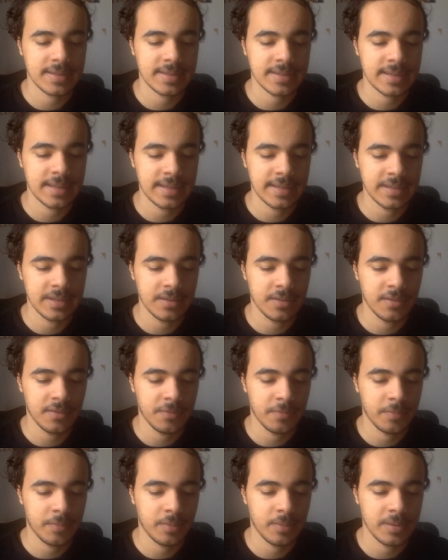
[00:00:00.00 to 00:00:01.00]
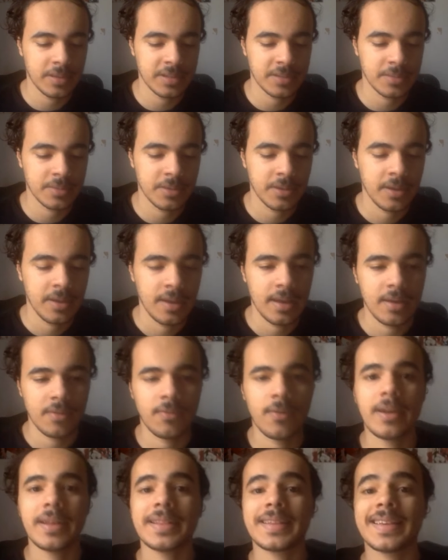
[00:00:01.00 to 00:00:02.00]
set of points.
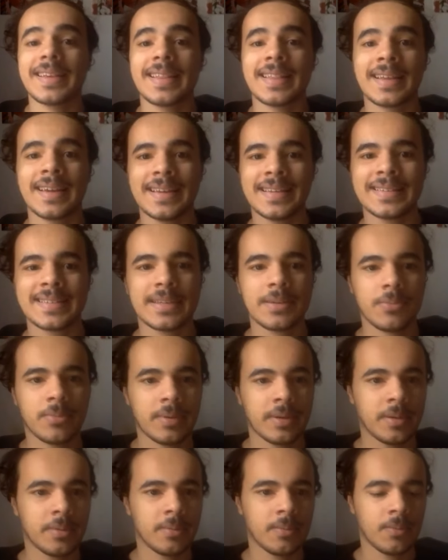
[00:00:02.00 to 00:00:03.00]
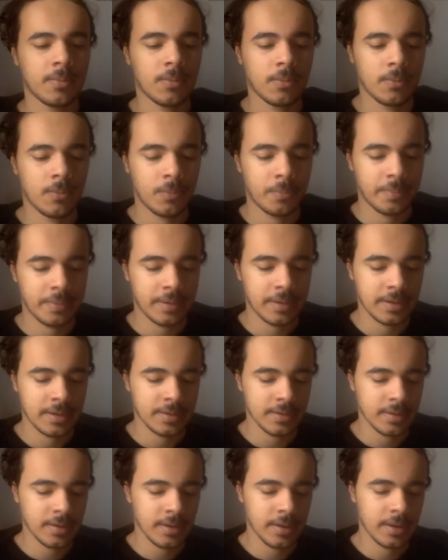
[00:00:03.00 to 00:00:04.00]
Right, that is it. We will be,
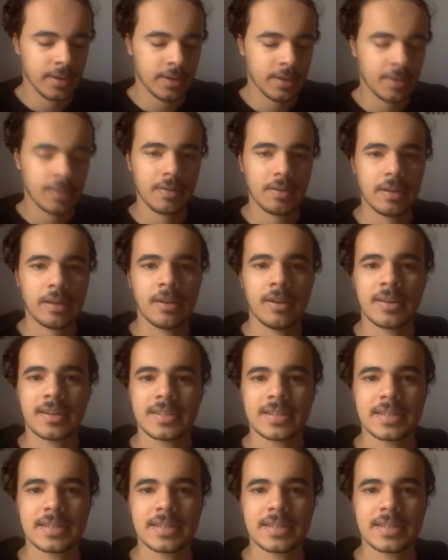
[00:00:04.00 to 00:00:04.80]
like I